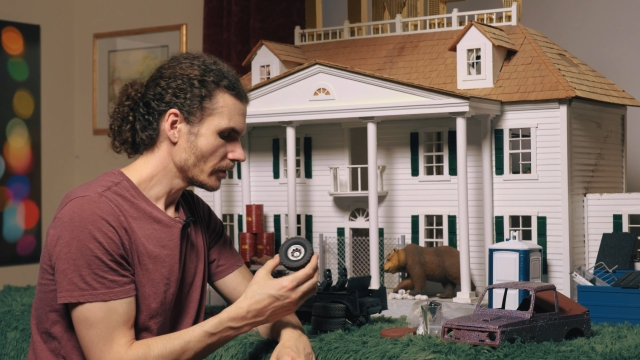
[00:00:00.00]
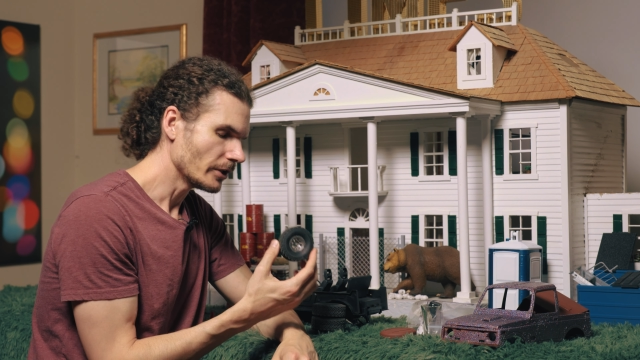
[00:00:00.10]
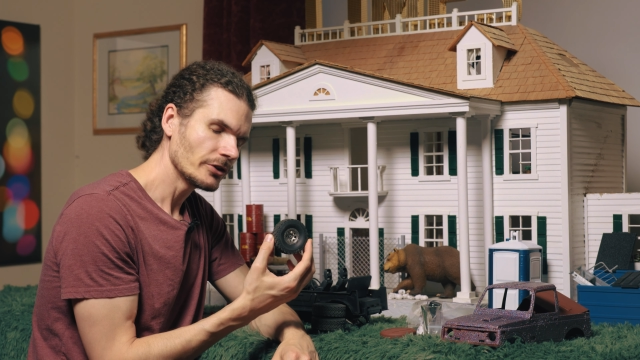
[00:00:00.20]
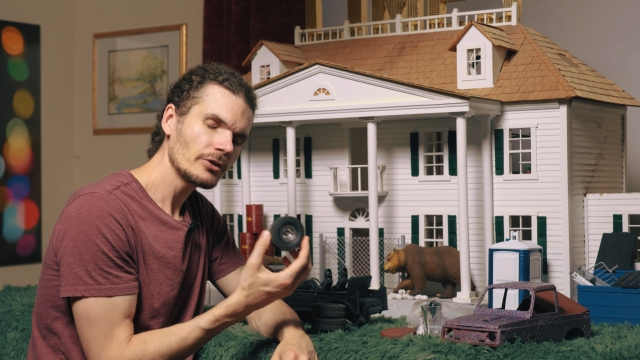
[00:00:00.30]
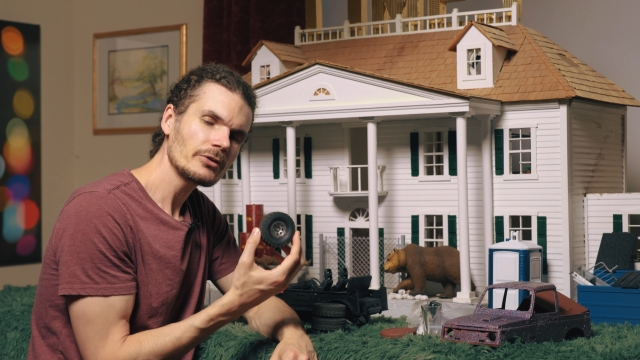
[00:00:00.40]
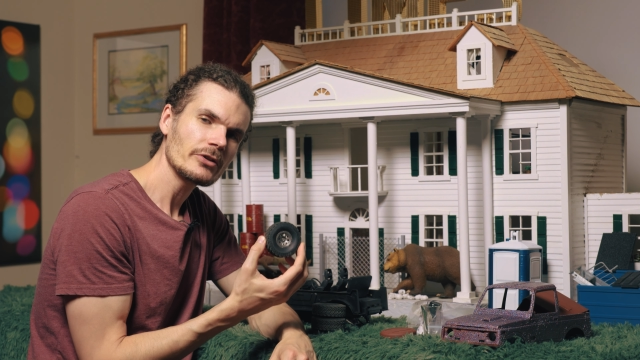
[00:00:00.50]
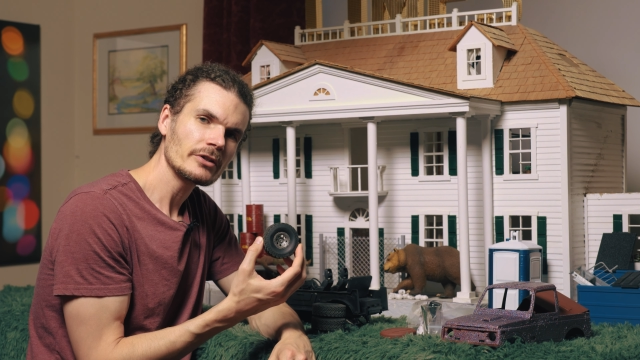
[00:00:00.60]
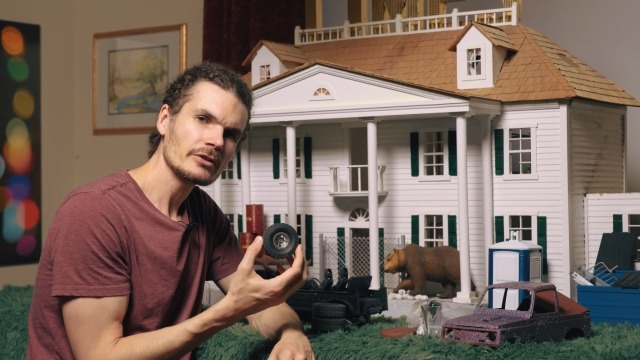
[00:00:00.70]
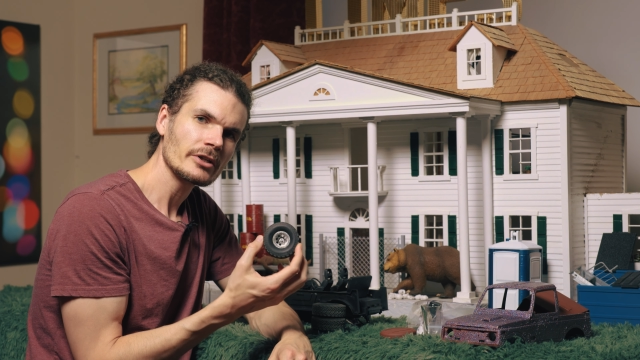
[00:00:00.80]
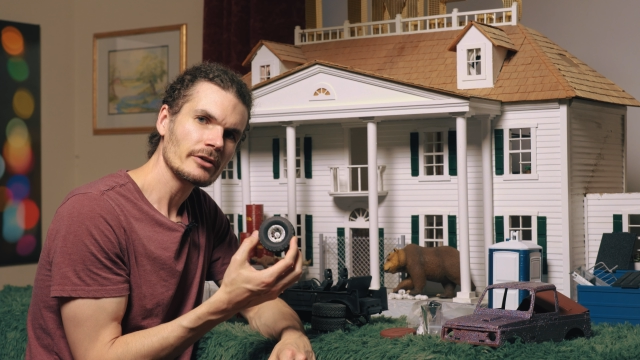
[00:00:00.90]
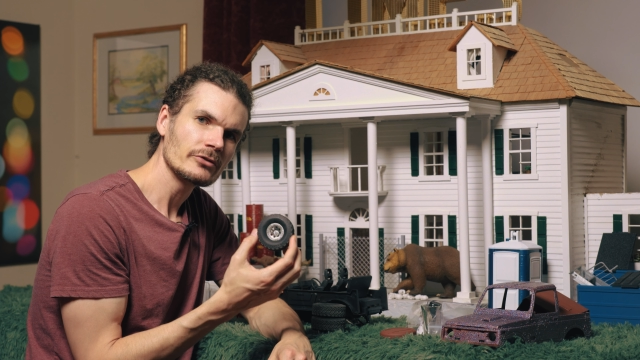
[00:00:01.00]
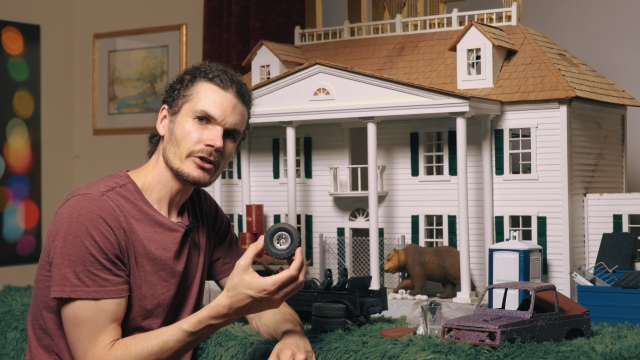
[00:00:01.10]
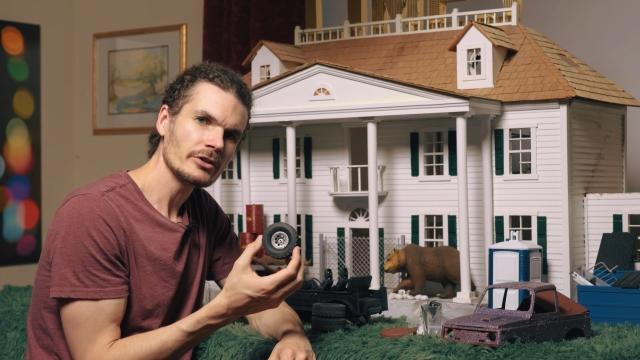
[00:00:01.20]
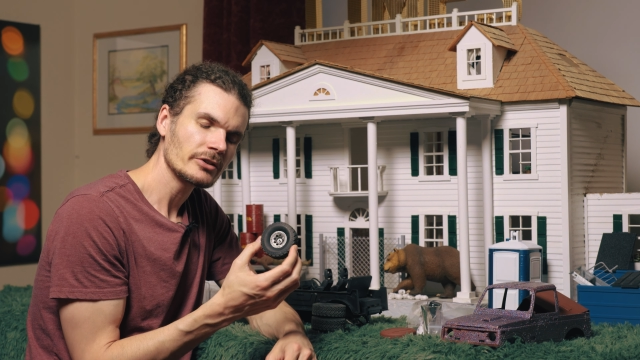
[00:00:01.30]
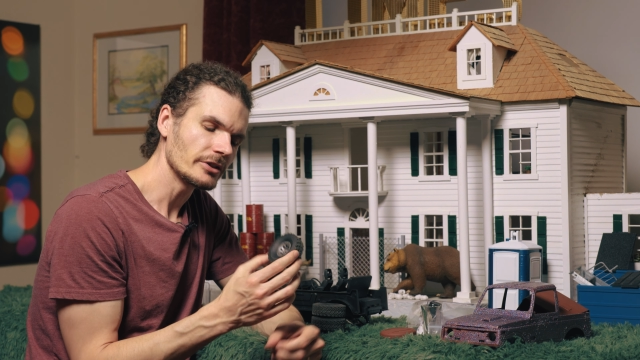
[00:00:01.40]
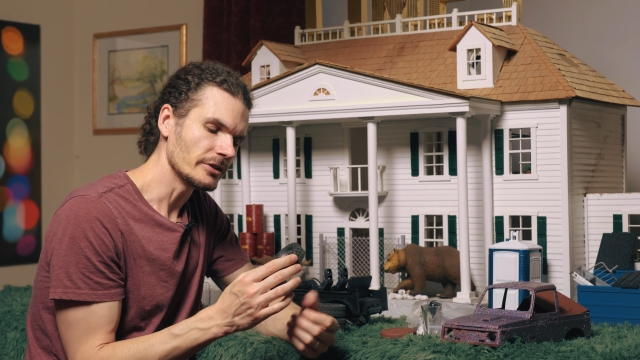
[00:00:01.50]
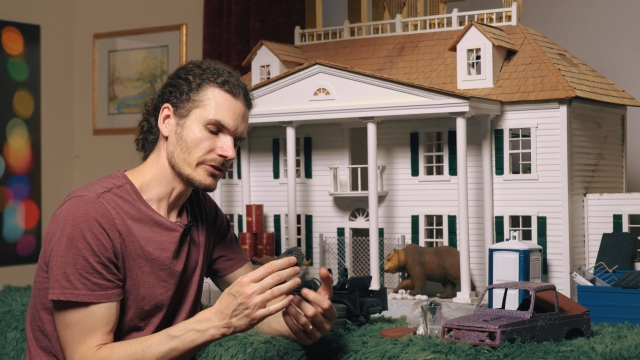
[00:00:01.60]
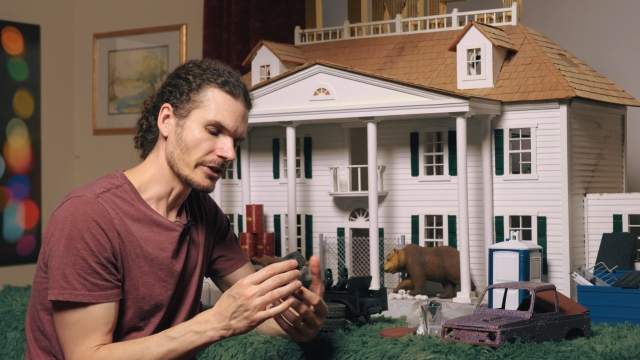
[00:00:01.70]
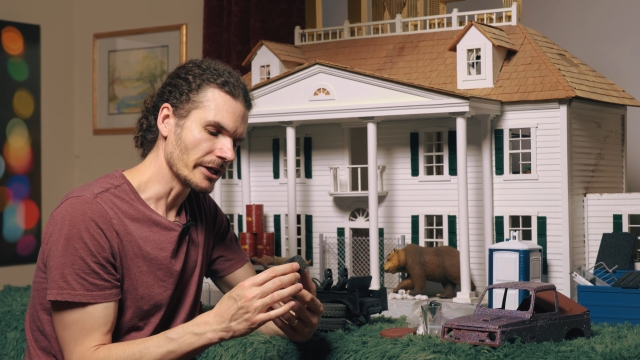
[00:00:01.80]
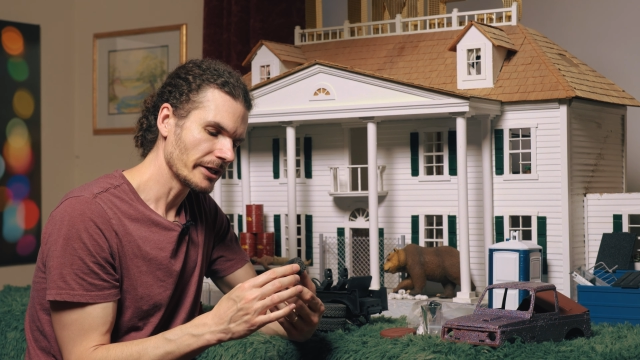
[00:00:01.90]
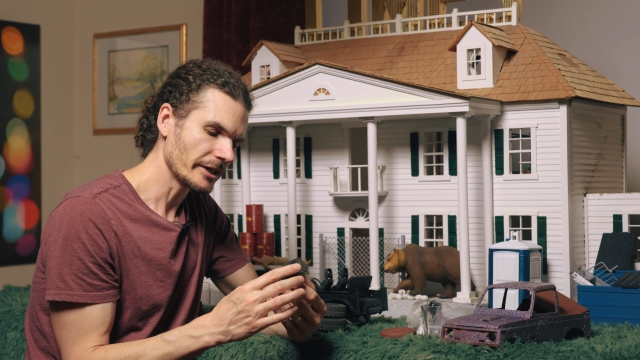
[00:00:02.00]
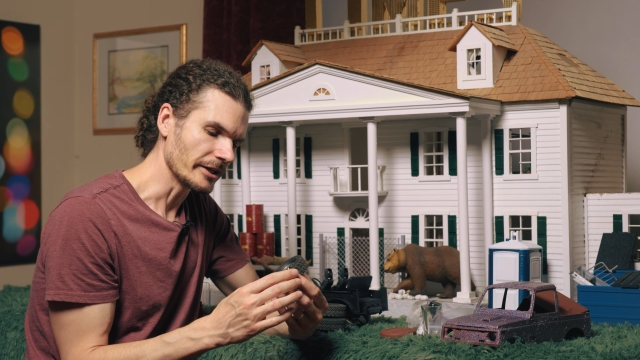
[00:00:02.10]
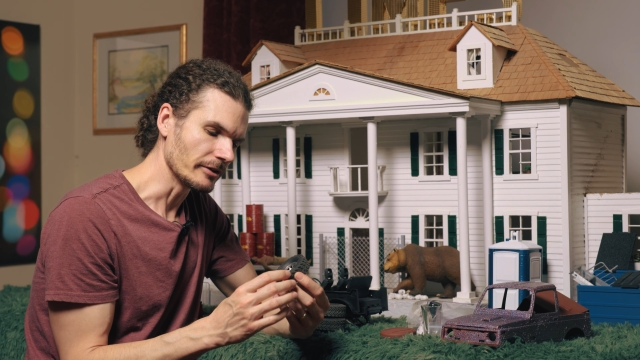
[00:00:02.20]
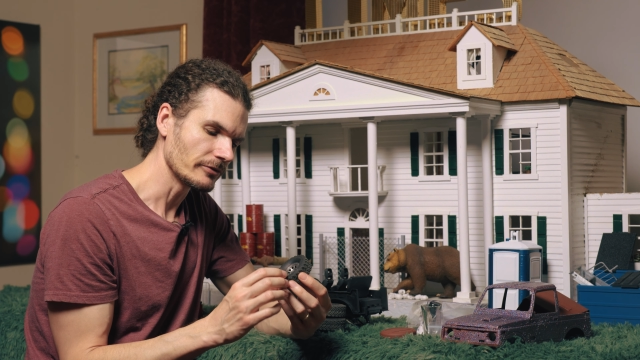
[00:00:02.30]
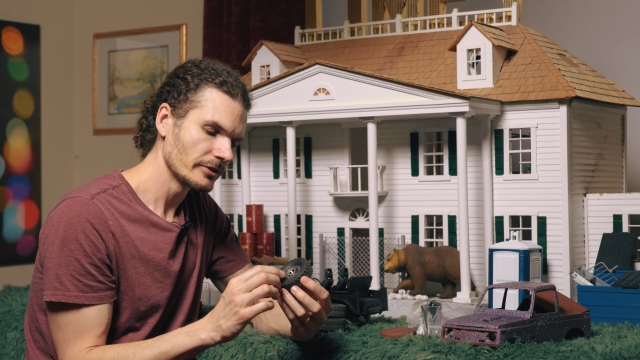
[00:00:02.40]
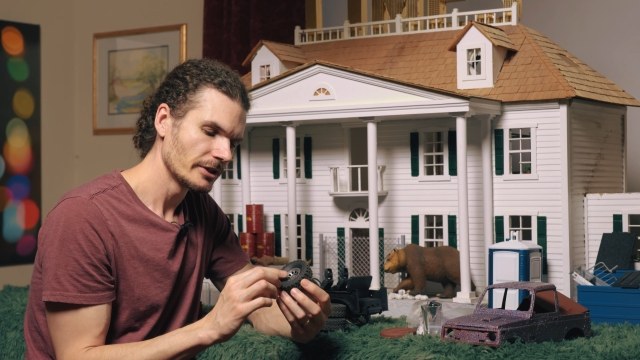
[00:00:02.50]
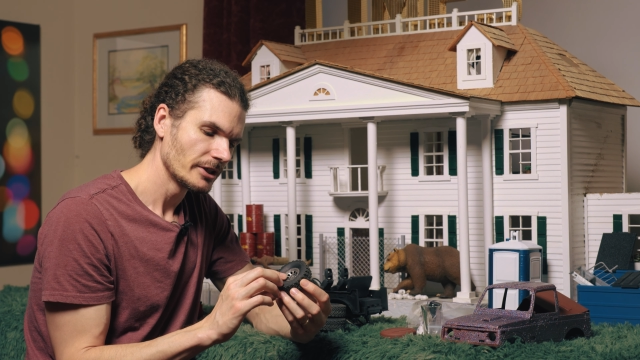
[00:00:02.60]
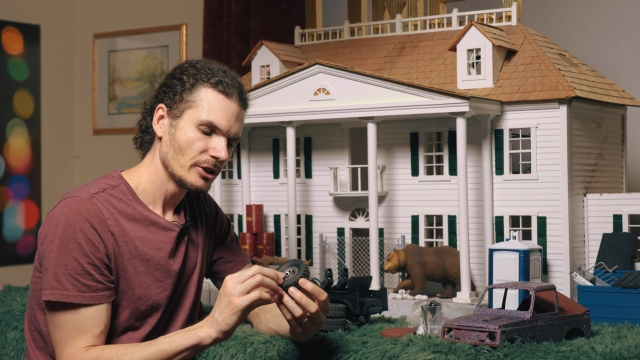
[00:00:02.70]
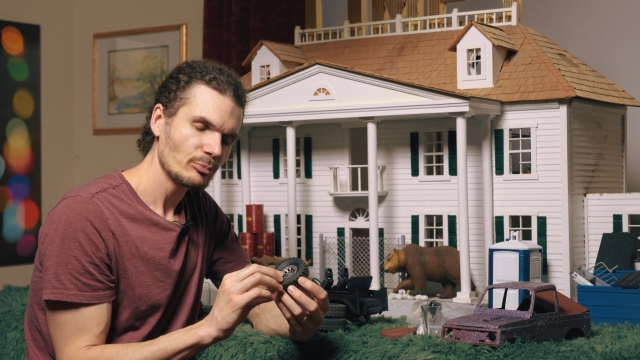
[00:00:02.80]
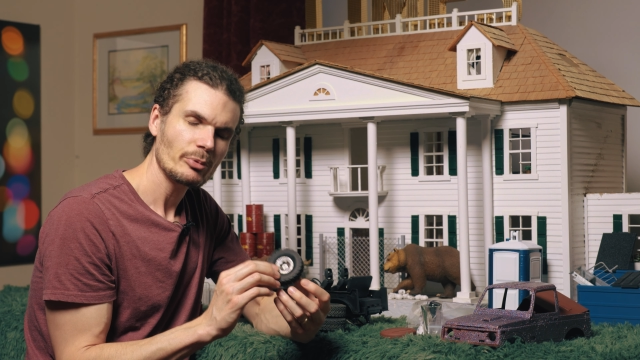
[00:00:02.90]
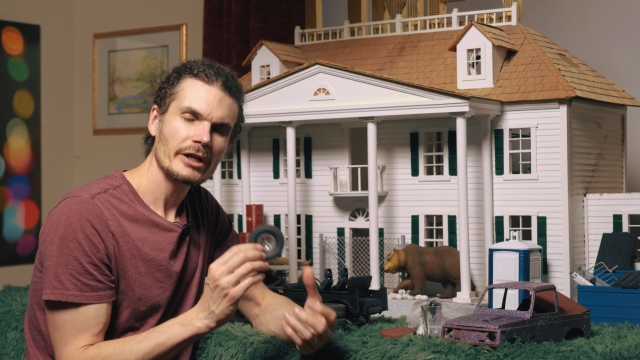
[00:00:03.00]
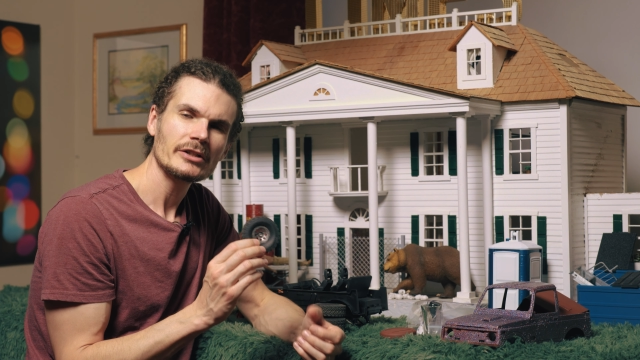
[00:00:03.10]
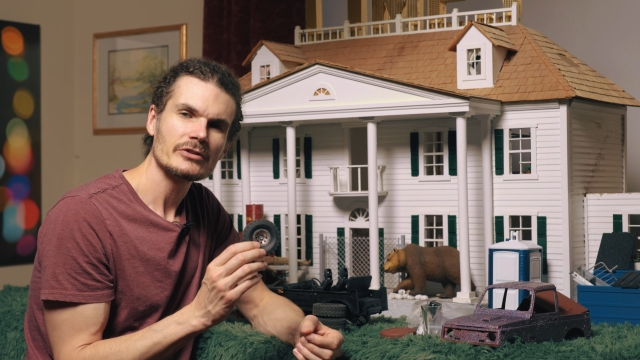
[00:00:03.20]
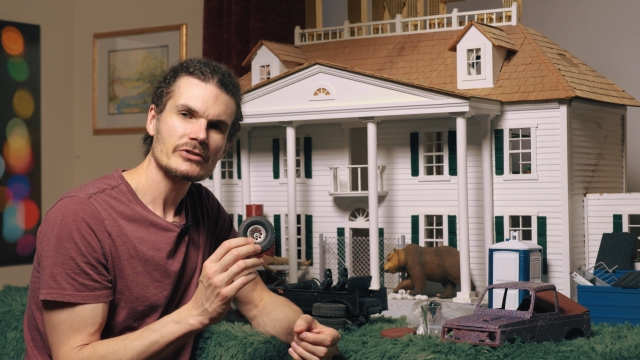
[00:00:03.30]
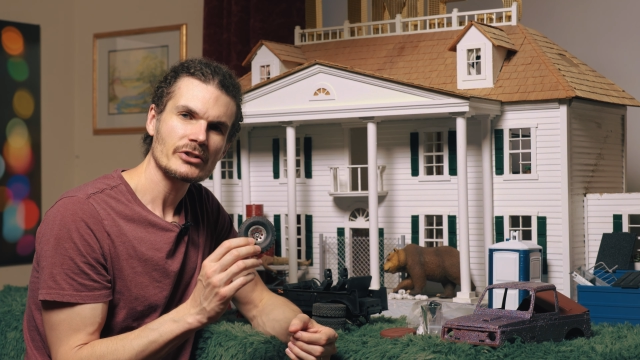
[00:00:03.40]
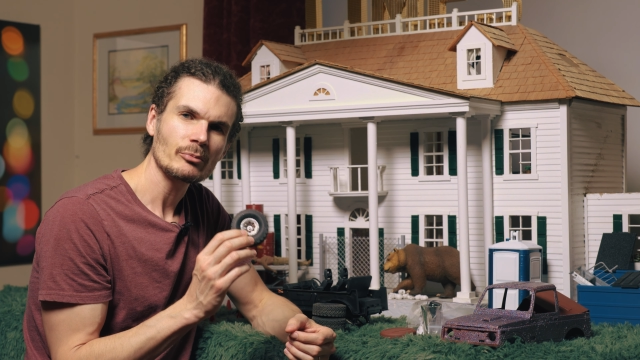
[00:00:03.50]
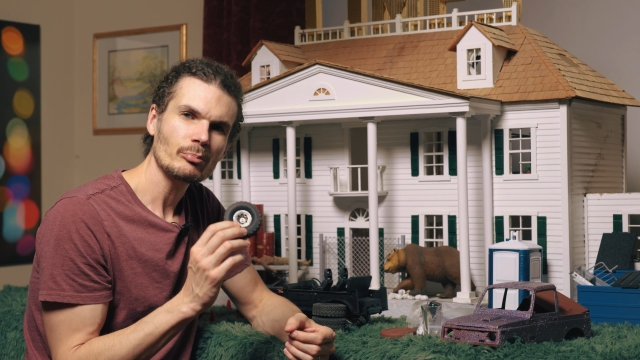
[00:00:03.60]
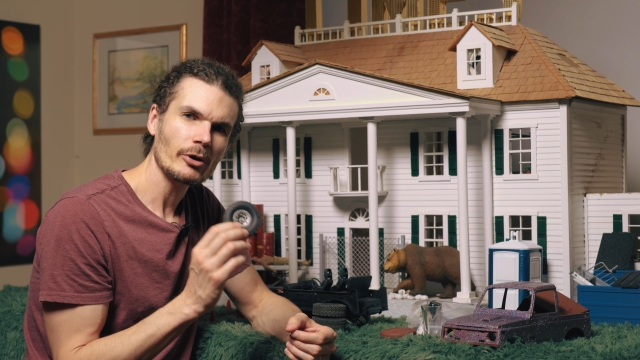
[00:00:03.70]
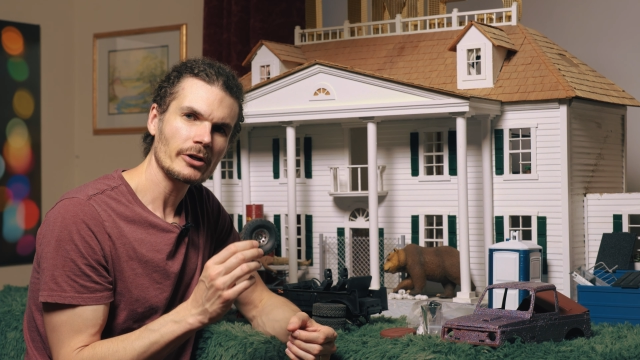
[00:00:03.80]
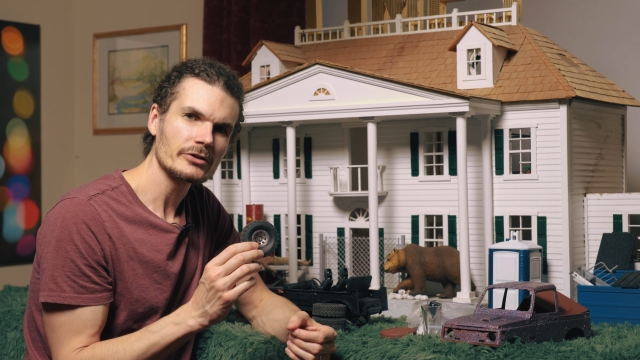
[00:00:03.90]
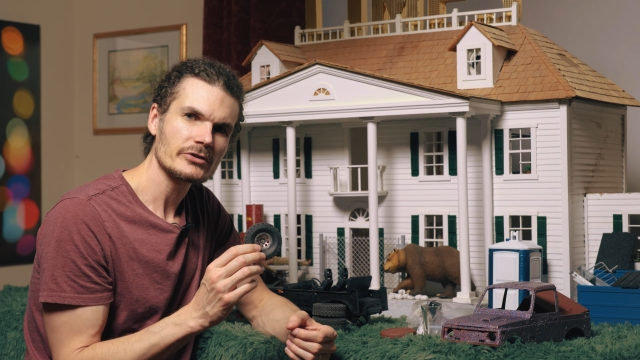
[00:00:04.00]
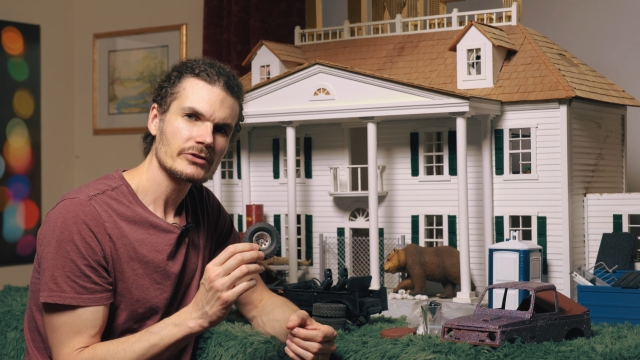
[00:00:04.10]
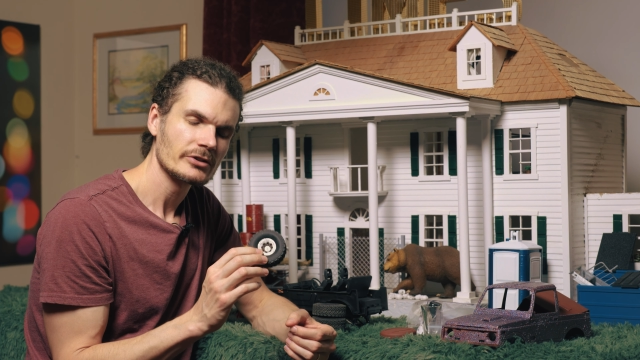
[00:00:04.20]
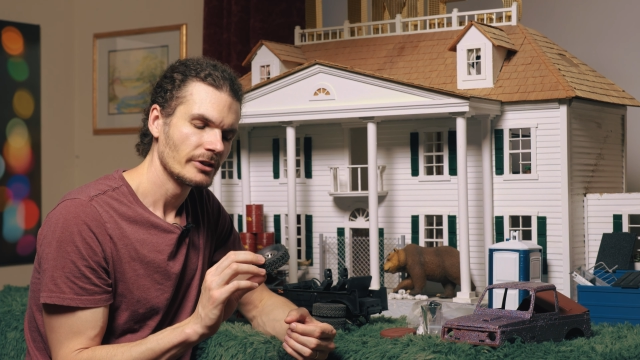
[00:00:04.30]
Another thing that I've done is I have painted some parts